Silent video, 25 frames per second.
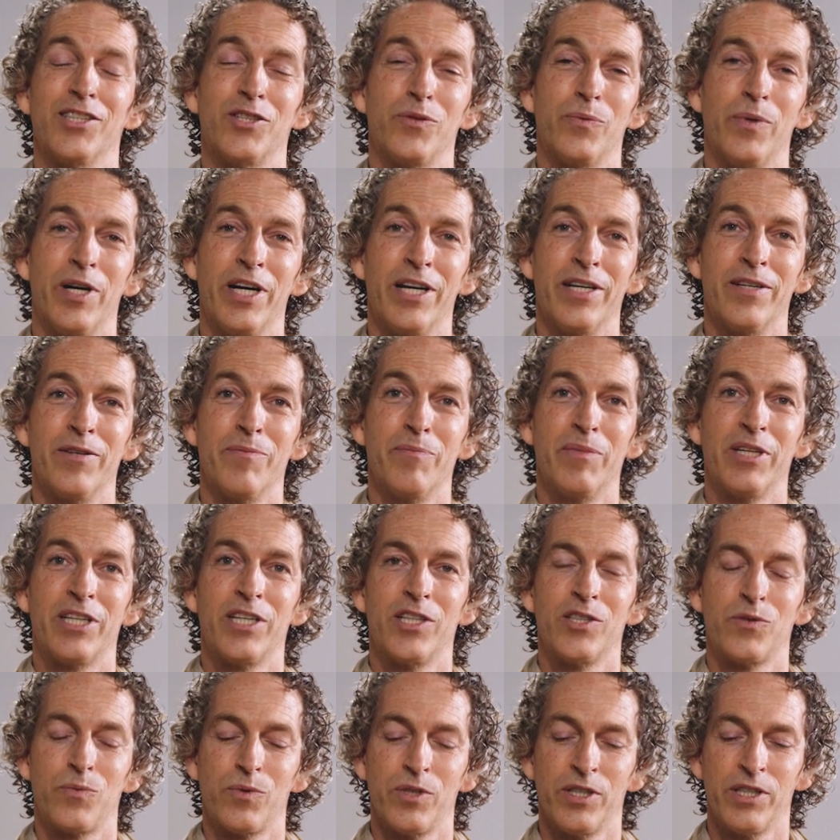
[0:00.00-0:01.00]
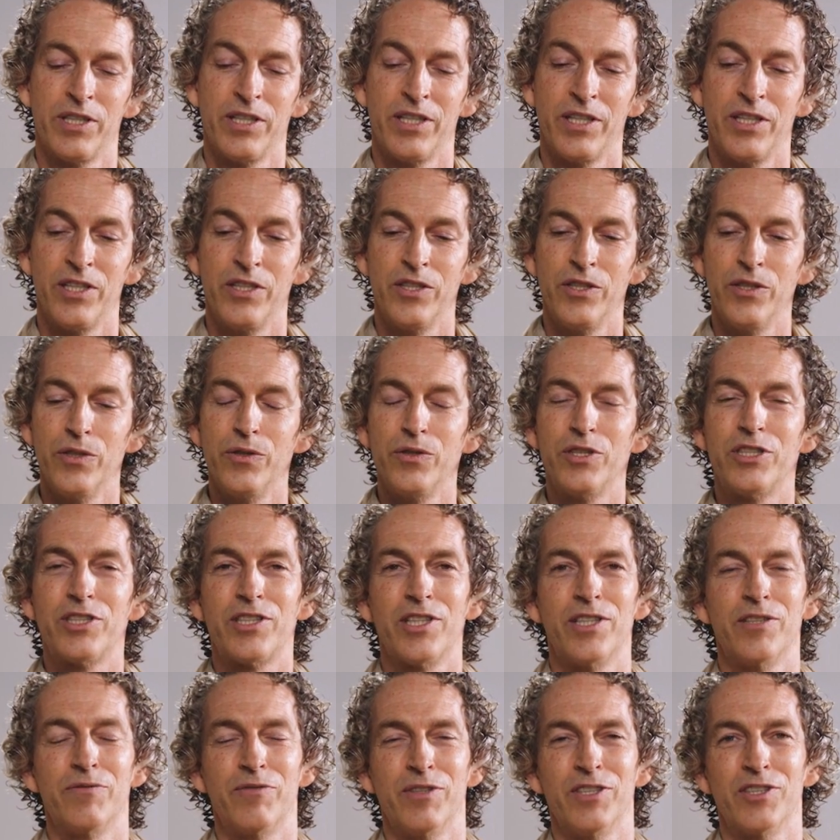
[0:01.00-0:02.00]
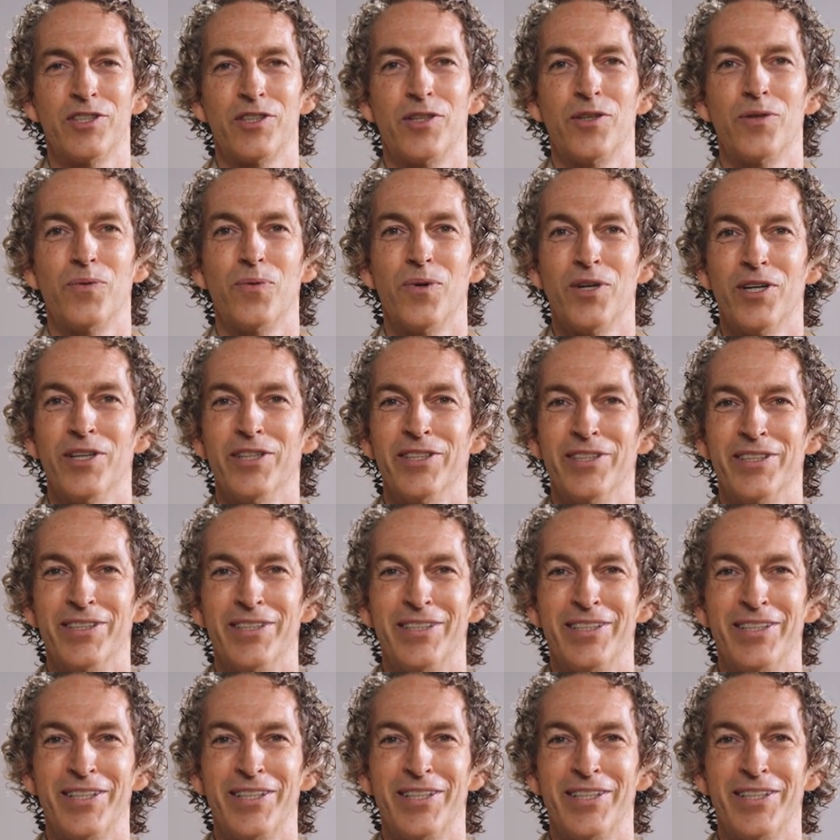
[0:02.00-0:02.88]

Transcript: this way because we're used to the physical world.